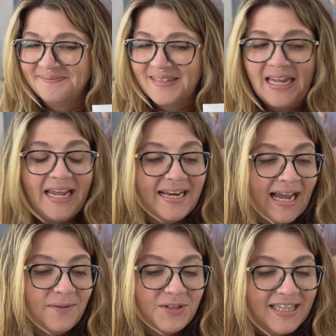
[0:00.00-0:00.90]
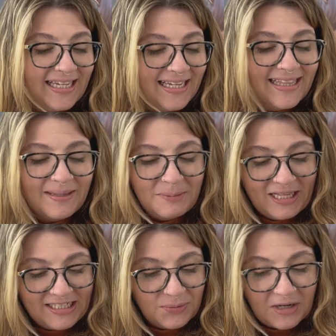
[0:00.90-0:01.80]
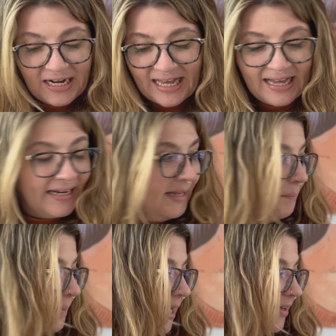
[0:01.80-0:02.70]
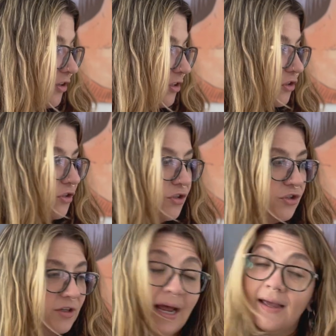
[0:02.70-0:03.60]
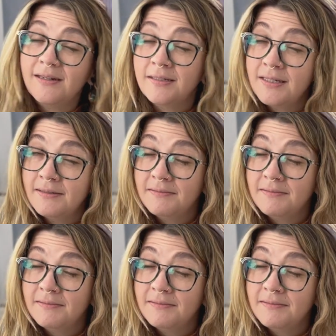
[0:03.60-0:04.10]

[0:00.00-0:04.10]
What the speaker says: And I will link the place where I got it. Modern Direct.